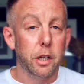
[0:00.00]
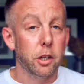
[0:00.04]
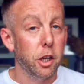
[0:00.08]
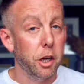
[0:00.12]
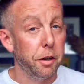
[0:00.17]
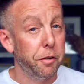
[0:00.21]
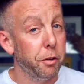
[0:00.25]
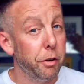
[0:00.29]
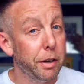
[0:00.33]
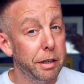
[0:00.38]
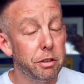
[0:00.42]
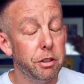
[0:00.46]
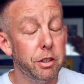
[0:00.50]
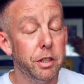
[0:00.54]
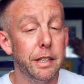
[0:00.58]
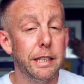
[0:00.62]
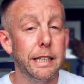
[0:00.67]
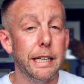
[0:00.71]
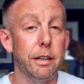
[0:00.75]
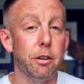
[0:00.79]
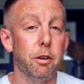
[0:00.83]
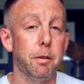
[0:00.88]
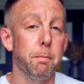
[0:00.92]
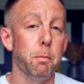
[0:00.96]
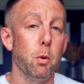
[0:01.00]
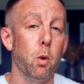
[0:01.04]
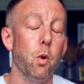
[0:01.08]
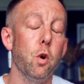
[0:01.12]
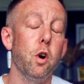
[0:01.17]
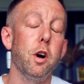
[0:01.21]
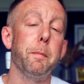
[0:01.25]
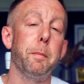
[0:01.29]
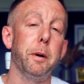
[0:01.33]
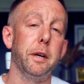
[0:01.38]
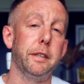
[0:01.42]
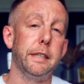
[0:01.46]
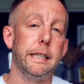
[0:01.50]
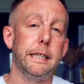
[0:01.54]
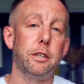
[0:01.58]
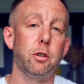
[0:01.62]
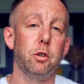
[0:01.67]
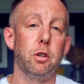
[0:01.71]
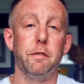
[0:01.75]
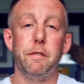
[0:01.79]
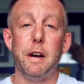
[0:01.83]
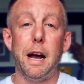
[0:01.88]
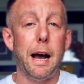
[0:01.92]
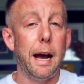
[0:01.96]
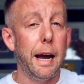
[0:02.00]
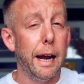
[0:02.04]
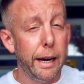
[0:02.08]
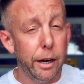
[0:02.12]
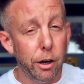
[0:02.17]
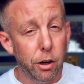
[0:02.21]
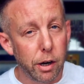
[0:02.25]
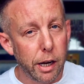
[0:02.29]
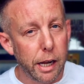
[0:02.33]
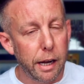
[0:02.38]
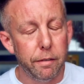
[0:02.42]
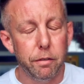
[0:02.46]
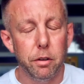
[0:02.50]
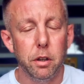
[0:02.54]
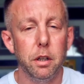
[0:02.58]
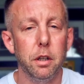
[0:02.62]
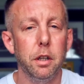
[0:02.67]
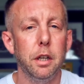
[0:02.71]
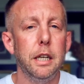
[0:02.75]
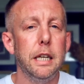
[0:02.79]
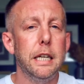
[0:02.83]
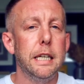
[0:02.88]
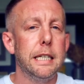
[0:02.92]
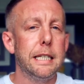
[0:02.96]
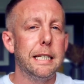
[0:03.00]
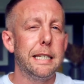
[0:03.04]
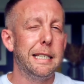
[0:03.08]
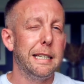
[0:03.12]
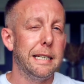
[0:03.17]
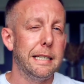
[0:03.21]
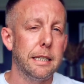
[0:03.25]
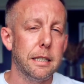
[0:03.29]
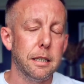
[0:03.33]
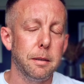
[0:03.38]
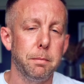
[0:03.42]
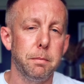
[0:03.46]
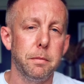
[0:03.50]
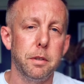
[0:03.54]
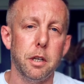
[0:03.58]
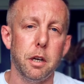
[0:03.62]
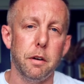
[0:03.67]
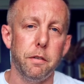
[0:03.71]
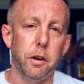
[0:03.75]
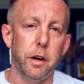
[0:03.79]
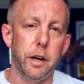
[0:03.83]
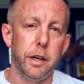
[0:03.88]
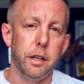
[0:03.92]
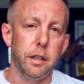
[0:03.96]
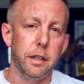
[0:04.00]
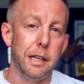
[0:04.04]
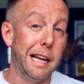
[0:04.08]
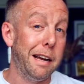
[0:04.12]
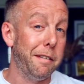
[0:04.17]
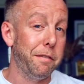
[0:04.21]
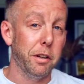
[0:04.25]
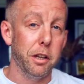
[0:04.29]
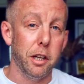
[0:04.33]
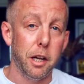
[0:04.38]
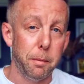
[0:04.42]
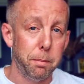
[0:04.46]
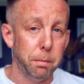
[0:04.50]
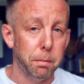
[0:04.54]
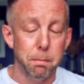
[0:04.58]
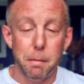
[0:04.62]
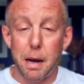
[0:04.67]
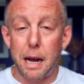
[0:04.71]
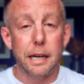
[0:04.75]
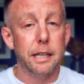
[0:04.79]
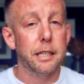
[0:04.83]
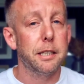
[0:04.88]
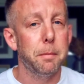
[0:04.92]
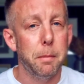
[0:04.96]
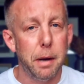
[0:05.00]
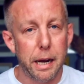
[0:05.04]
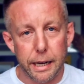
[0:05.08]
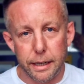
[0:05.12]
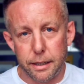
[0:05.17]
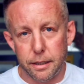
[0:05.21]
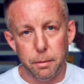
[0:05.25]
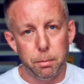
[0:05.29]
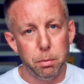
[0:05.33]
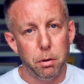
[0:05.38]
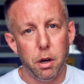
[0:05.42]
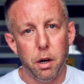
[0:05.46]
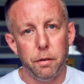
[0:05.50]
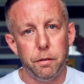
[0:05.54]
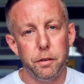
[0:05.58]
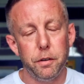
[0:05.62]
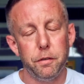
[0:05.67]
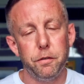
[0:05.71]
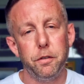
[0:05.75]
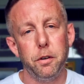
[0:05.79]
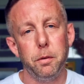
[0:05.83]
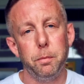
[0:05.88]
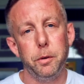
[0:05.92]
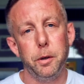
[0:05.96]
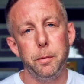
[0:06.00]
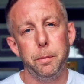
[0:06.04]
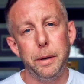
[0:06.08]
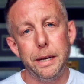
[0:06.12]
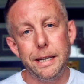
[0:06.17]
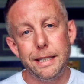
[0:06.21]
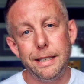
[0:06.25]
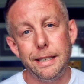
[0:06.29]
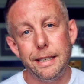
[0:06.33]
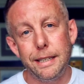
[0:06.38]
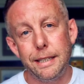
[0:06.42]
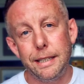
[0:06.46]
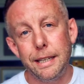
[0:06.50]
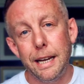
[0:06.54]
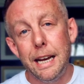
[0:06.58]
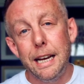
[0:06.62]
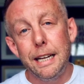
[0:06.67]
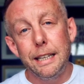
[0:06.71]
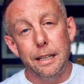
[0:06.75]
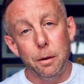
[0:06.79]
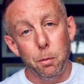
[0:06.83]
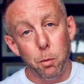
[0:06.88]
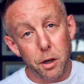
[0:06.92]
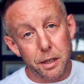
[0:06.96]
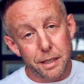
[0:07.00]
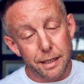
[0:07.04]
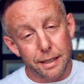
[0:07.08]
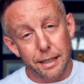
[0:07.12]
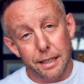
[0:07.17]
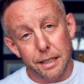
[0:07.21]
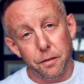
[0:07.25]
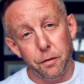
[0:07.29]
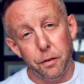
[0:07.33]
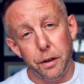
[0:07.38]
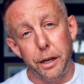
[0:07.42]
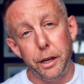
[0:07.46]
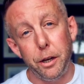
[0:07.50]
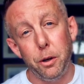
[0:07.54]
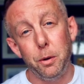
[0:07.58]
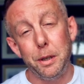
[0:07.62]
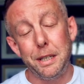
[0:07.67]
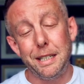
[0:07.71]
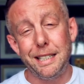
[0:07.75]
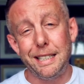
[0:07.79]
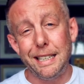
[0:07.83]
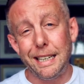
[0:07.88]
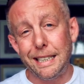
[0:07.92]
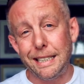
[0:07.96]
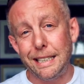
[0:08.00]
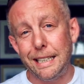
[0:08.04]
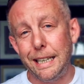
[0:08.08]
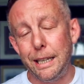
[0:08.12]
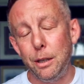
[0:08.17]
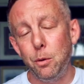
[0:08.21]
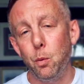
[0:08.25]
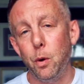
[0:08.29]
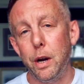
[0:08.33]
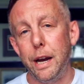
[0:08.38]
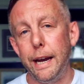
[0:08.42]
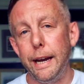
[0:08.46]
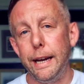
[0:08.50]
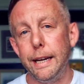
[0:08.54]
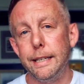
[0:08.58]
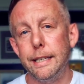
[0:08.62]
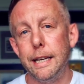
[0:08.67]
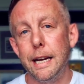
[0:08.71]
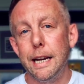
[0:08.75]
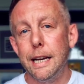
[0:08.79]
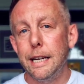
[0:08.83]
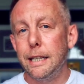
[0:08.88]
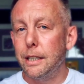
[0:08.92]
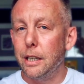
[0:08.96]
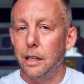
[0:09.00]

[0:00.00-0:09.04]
if you're interested in hearing more about these sort of higher level systems of how to level up, maximize the profit from your business, then watch this video. It's 16 ways to